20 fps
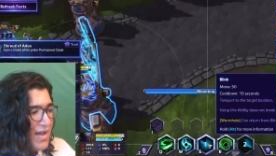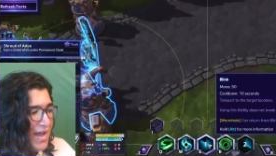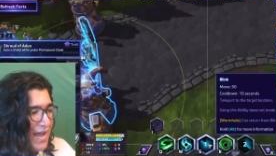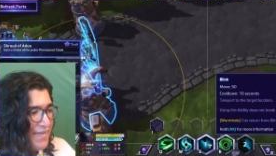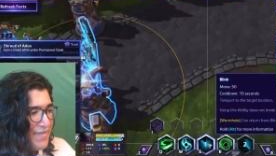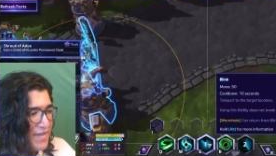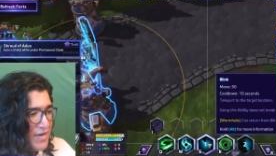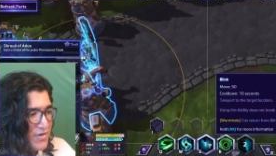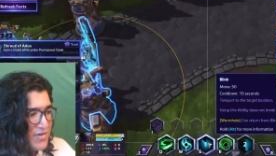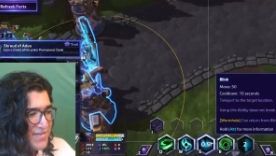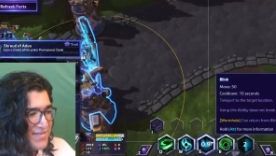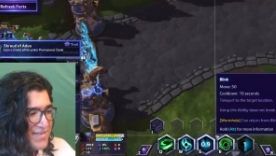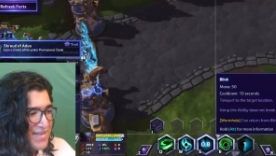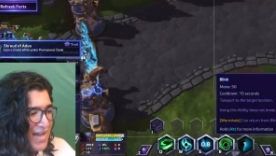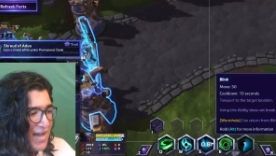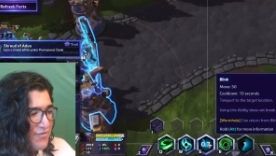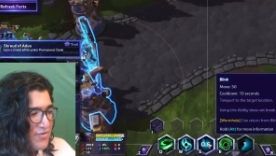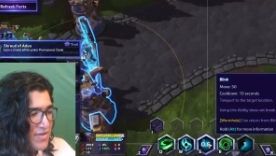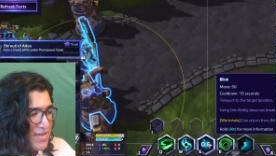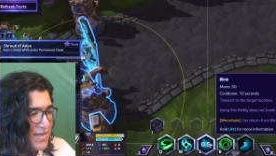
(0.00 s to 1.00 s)
and then you can see
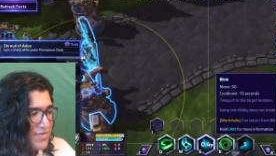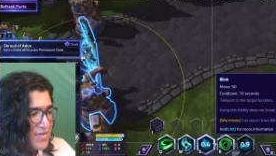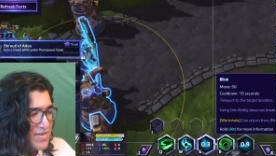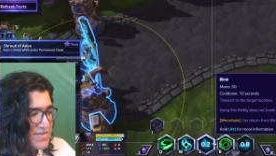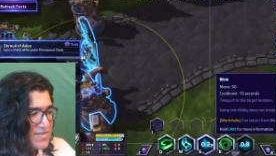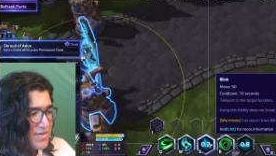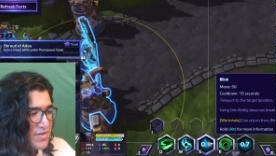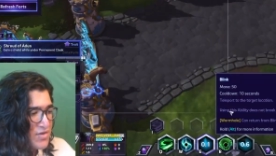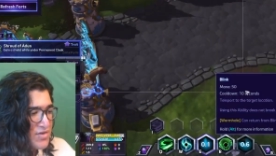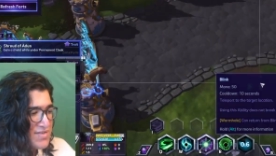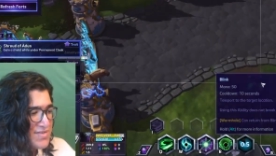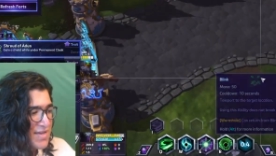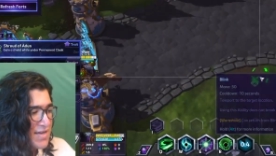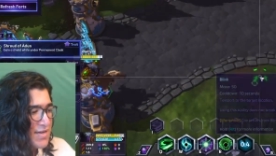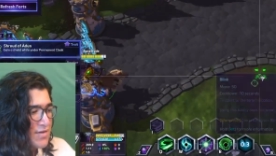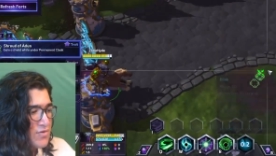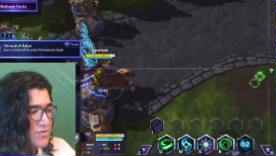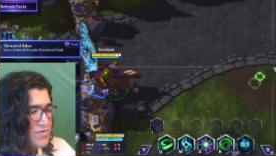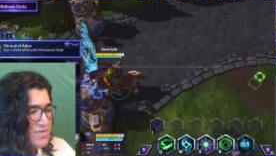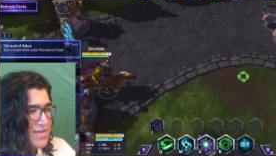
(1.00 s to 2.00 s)
after that there's a
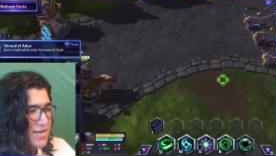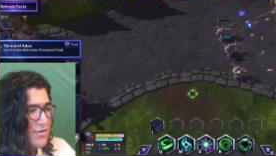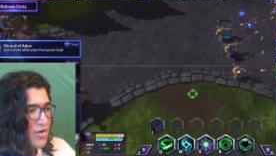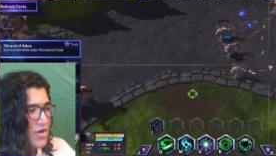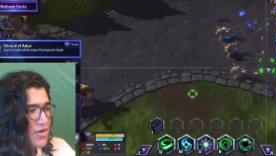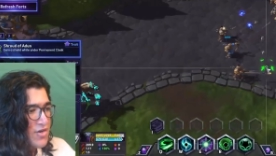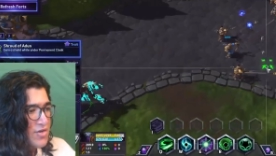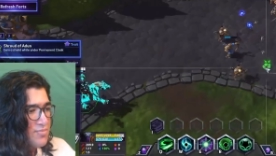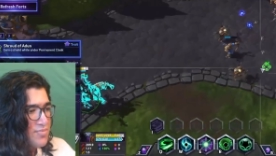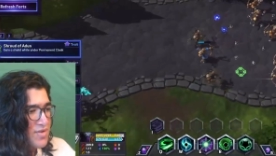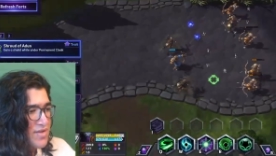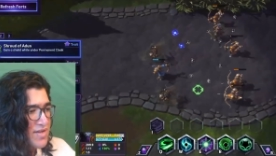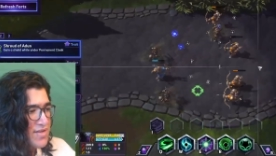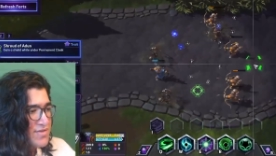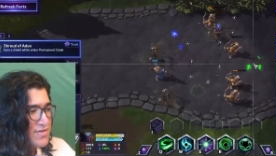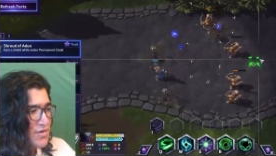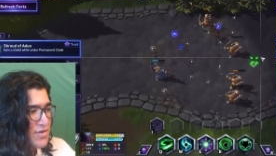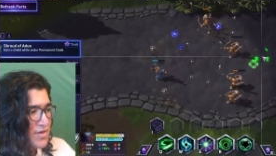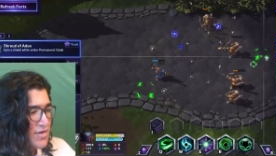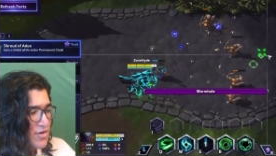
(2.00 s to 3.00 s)
3-second cooldown on your blink,
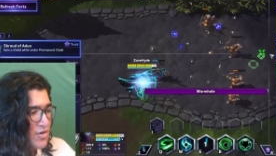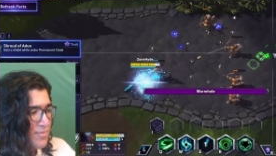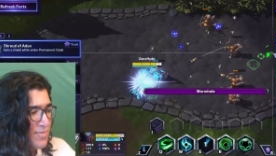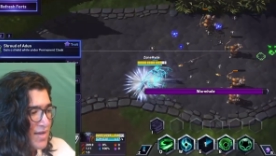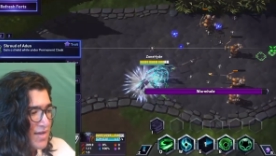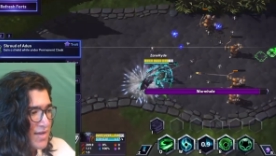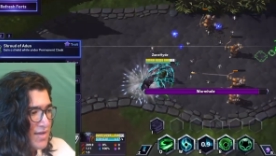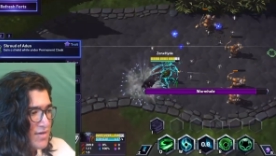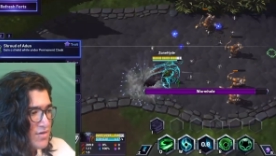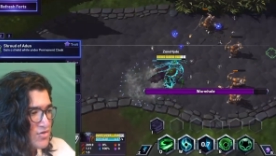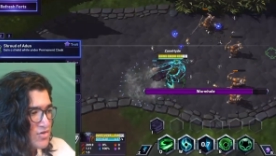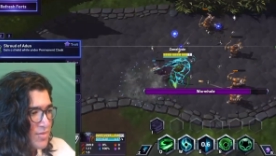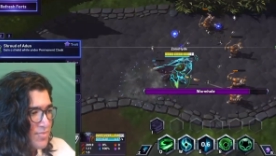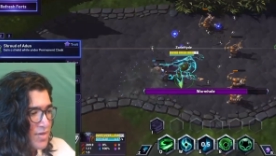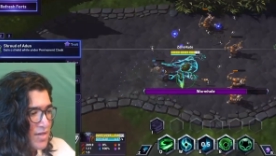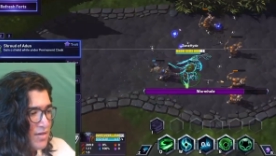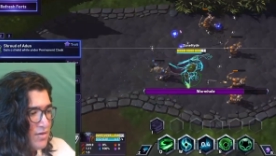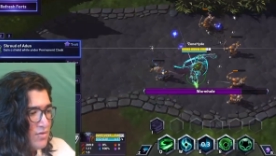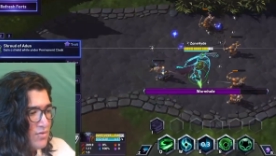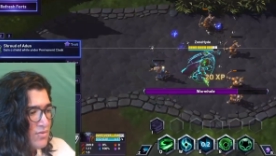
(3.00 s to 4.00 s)
so you can go back in, drop
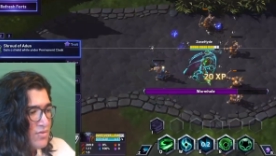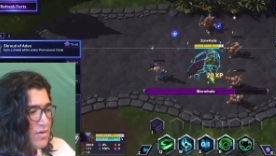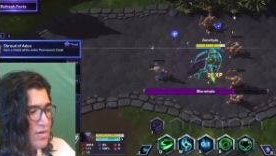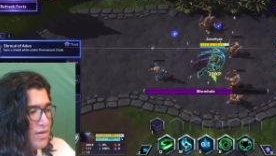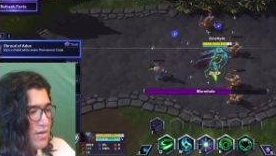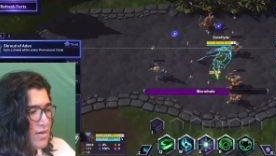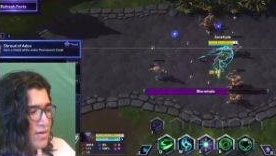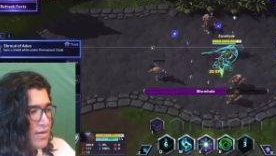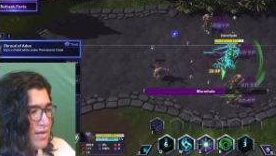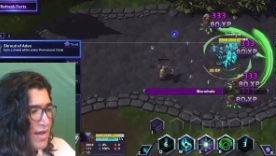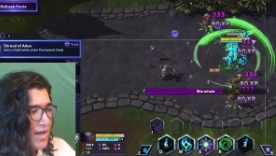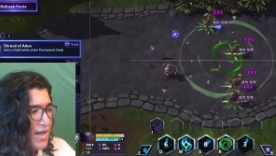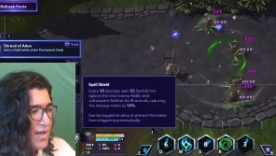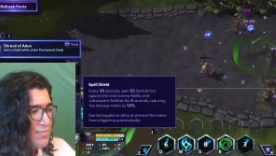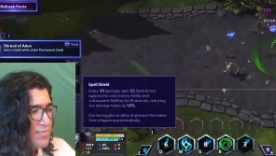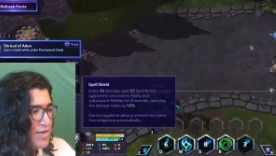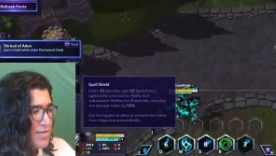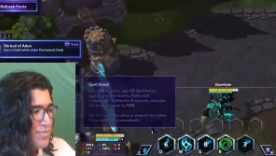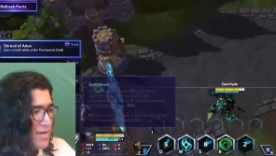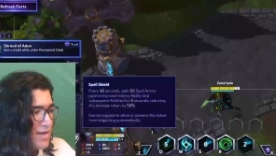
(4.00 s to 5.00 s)
a Q,
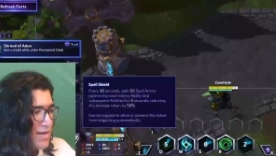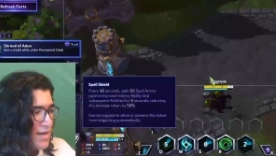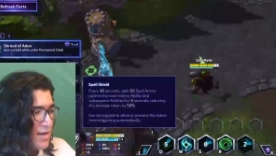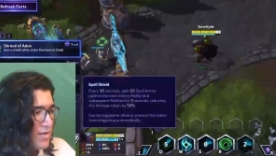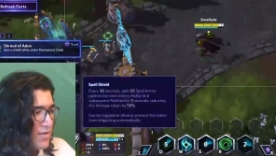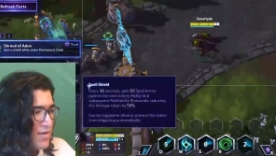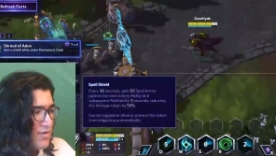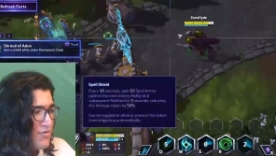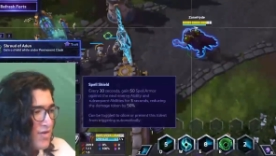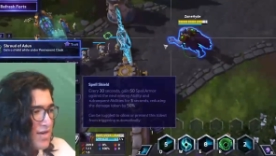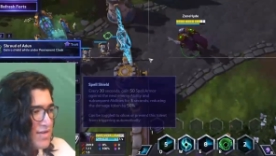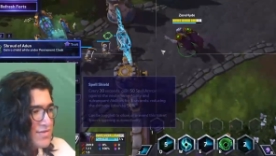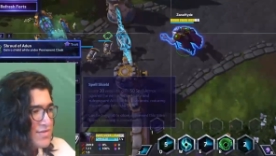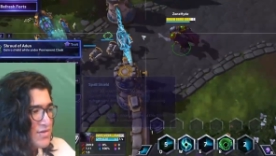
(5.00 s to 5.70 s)
and blink back out, right?